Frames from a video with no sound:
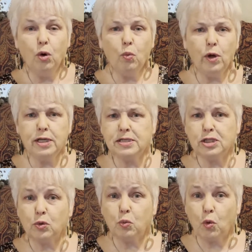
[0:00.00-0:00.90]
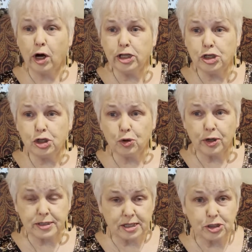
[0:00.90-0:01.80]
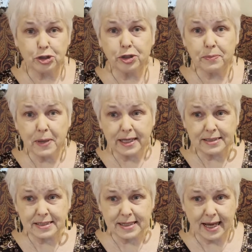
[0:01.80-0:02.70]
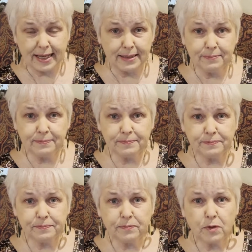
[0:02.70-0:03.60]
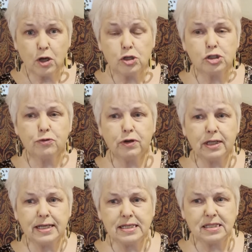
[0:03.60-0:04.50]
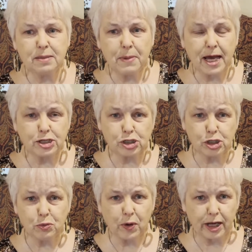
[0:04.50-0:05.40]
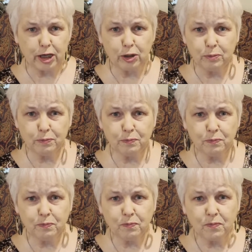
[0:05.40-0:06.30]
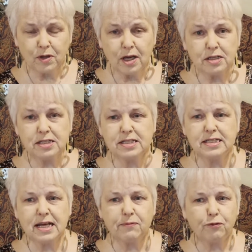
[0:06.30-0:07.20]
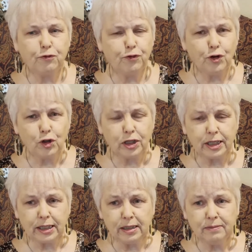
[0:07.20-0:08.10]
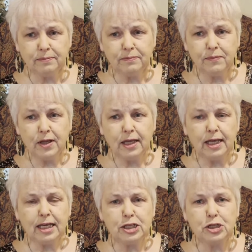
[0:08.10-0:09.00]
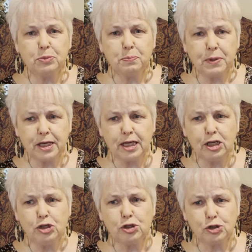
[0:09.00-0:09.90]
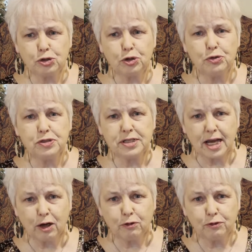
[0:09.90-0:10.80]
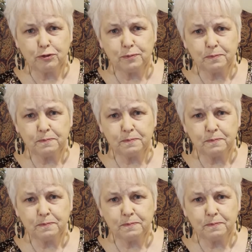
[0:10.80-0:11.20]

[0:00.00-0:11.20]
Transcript: what is the one choice that you can make today to release the mask you wear, to step fully into being your true self,